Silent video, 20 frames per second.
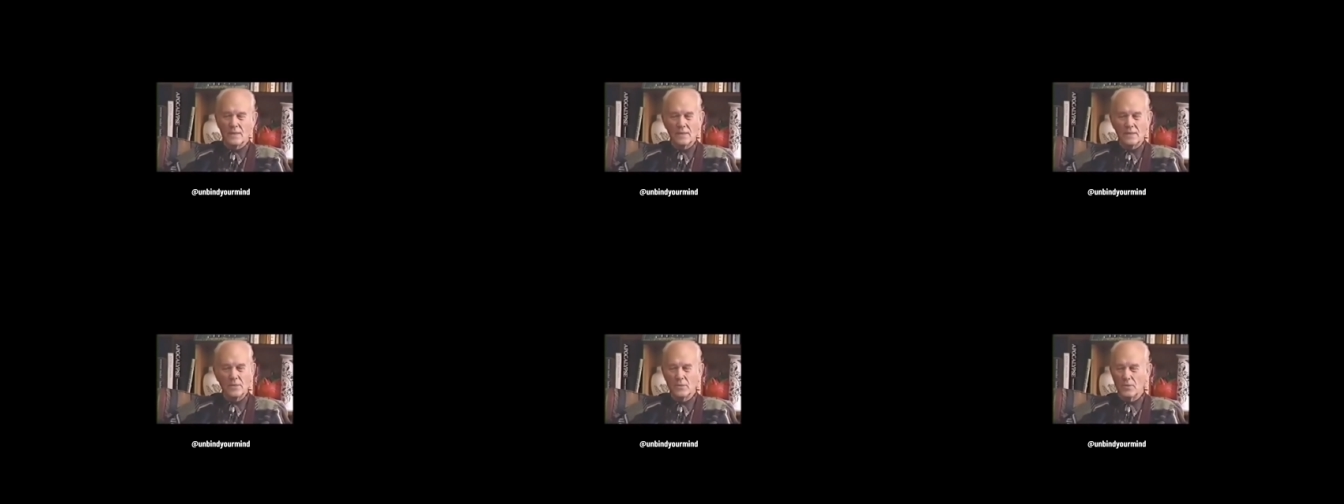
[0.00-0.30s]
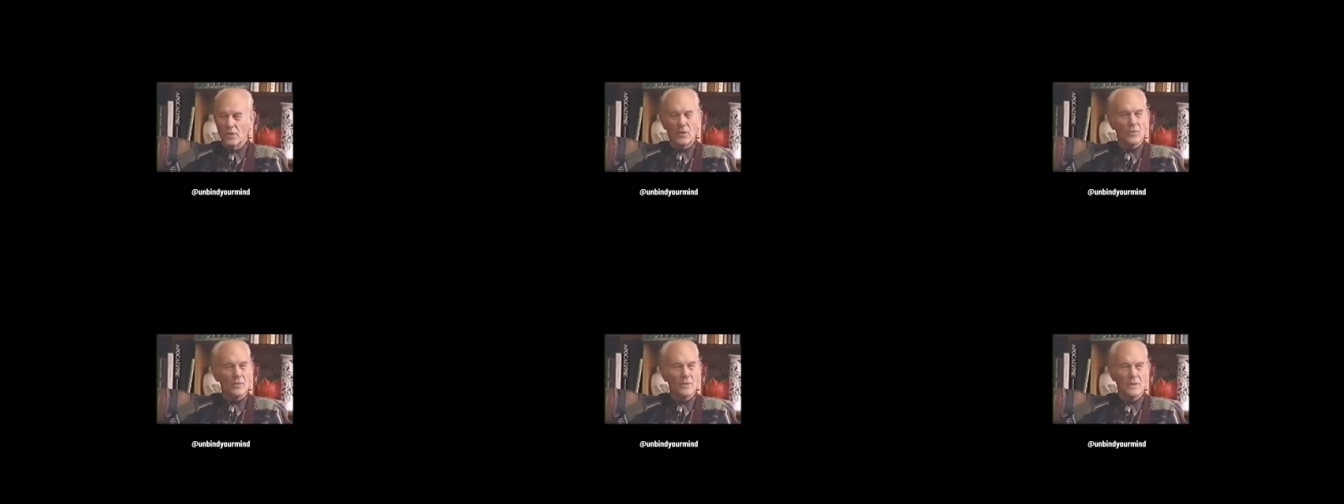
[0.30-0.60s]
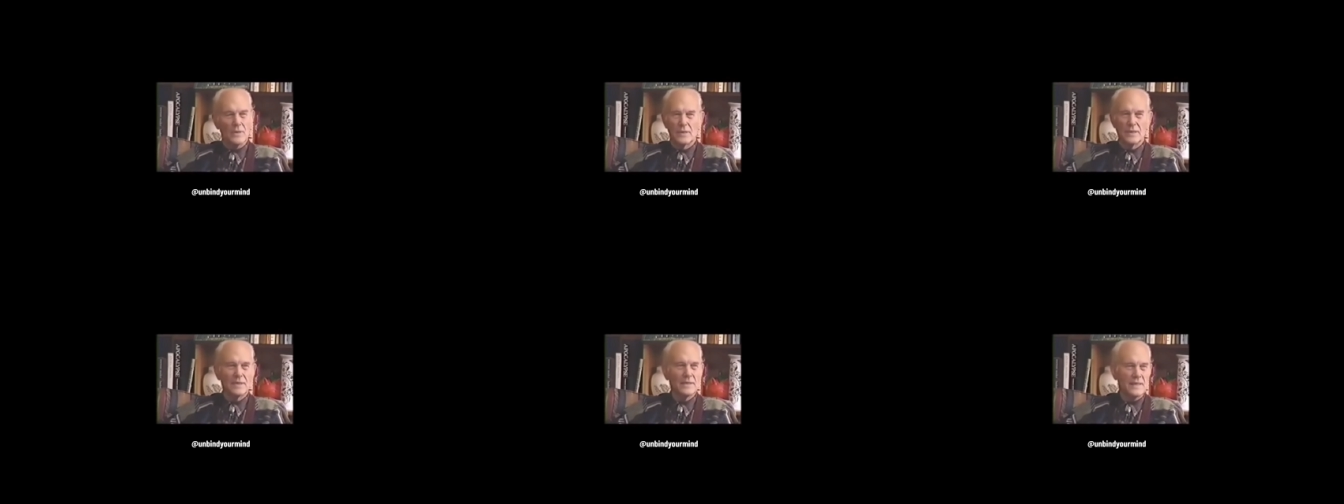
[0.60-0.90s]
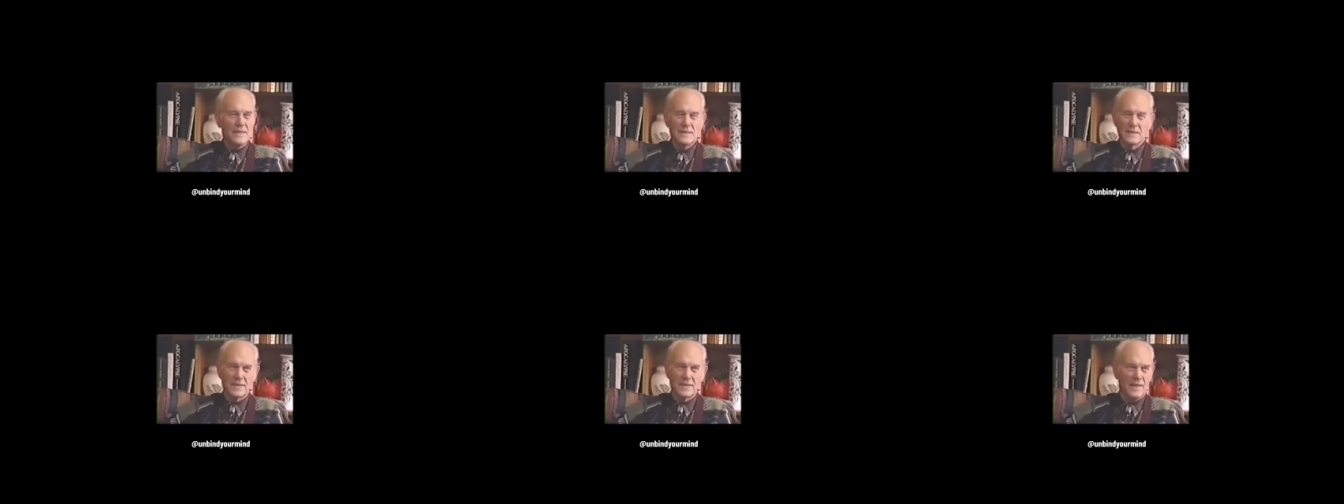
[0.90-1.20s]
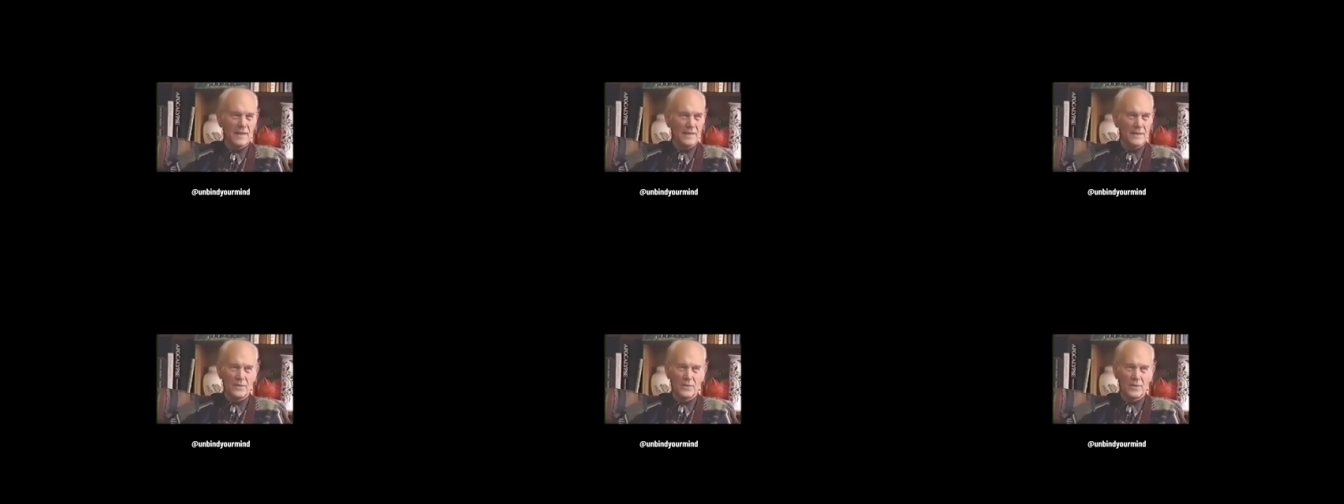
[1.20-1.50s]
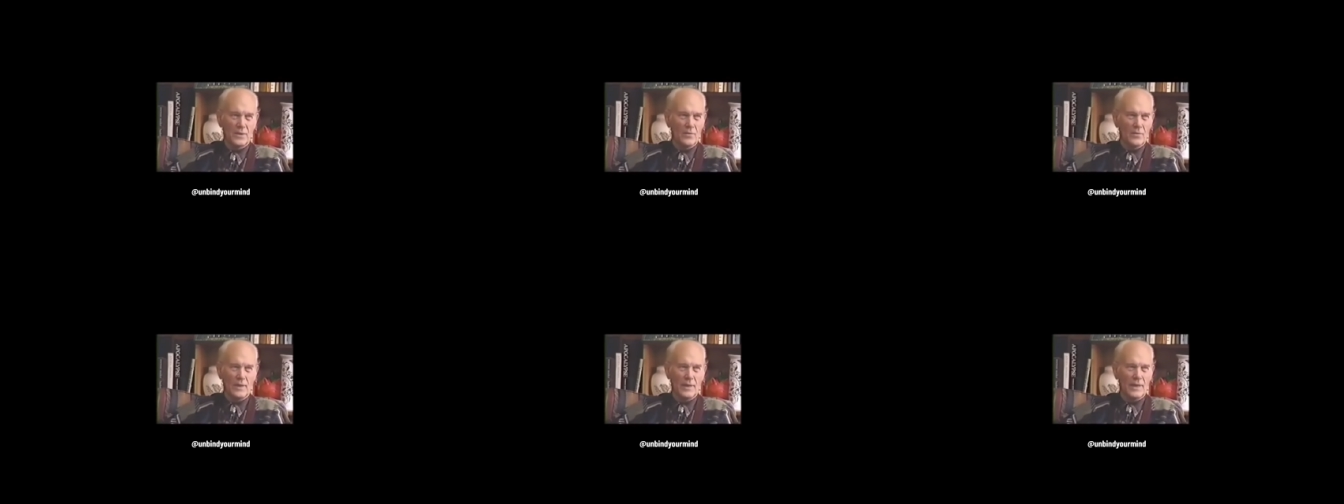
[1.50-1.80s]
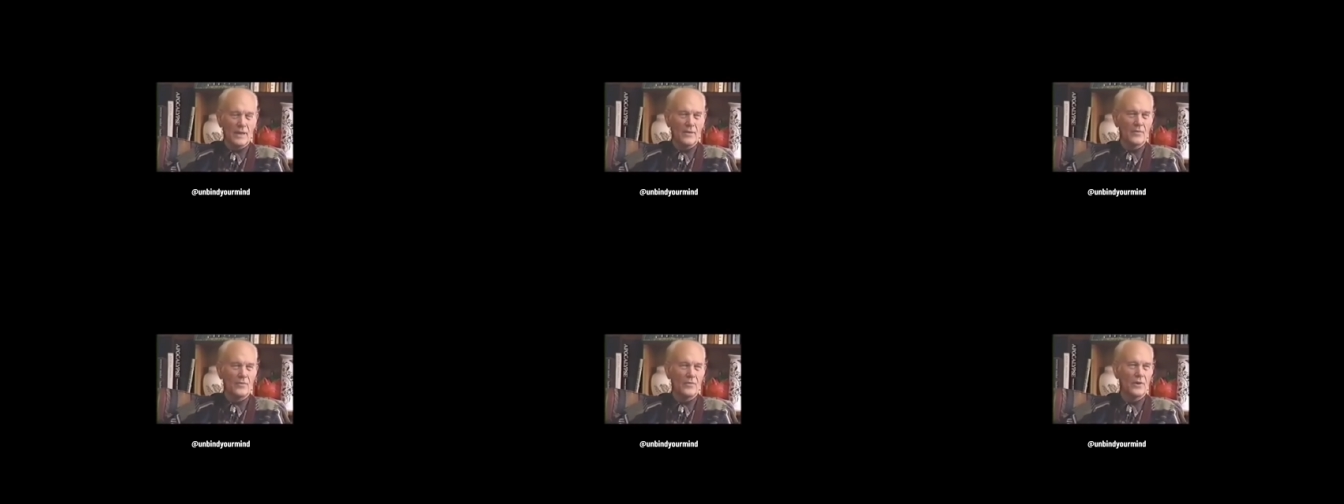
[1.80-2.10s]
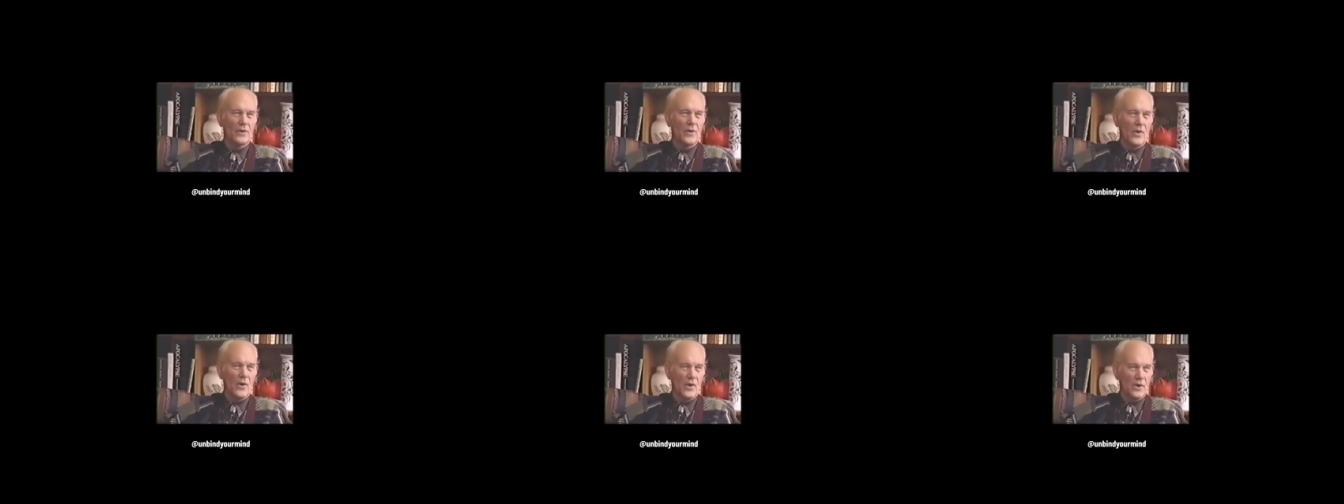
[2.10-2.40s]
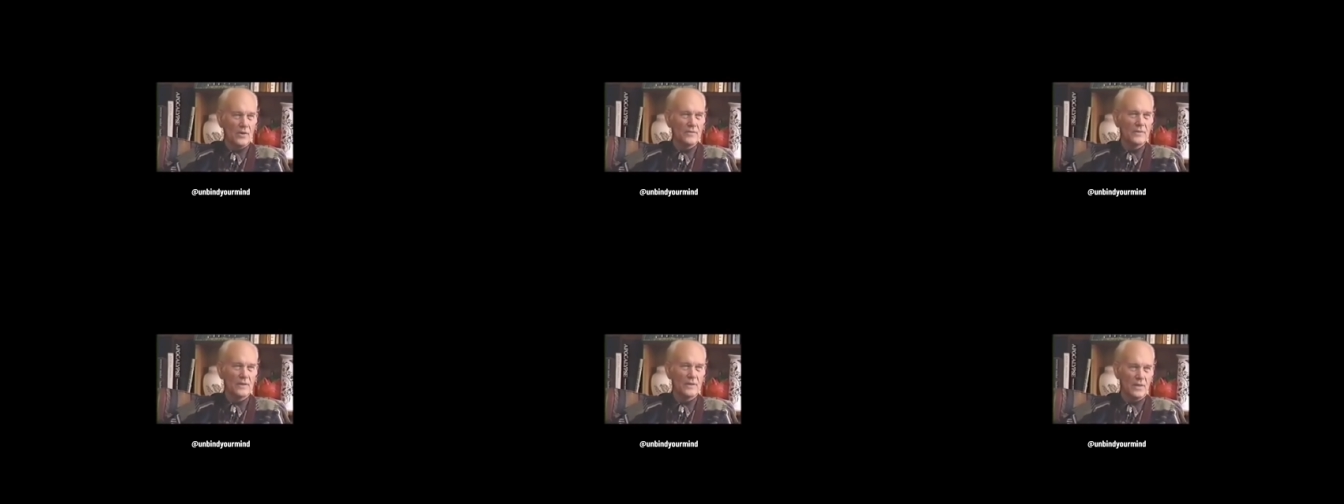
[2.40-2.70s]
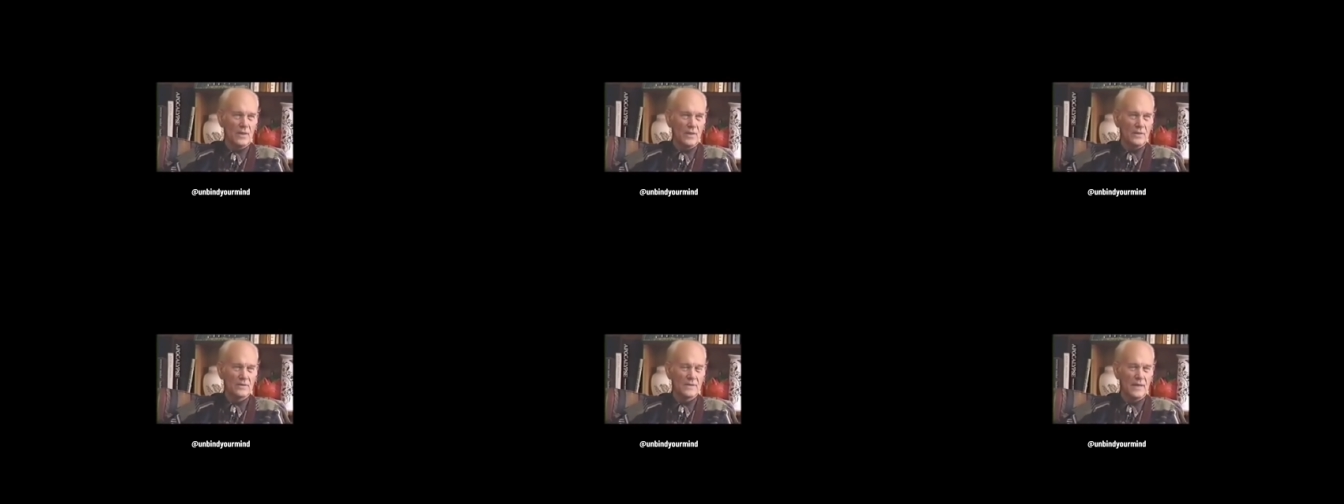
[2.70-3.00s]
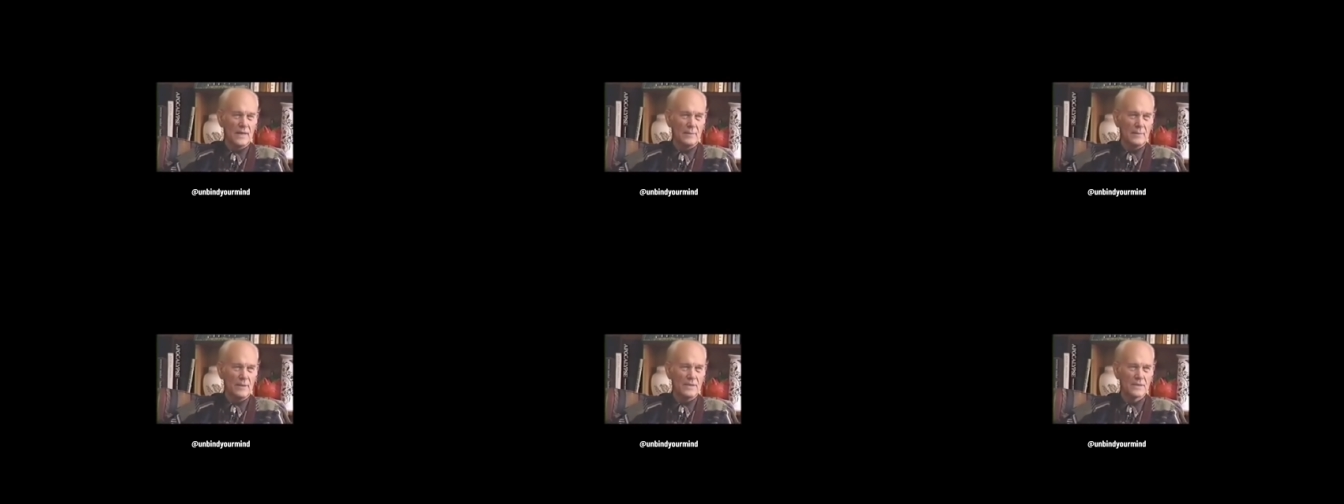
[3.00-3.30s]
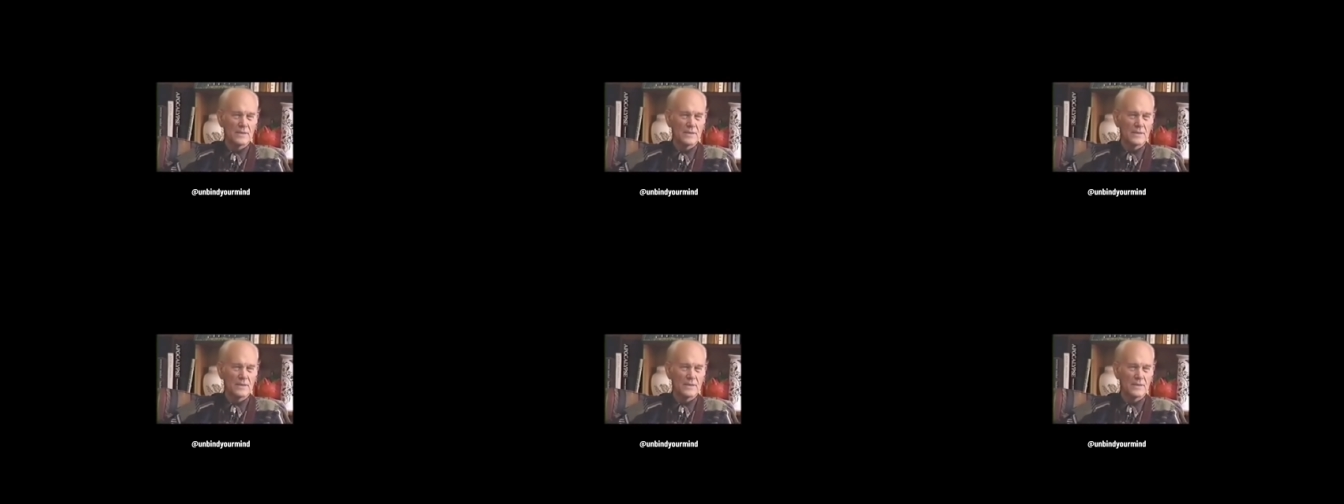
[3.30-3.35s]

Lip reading: you know that it is not going to run out for an awfully long time.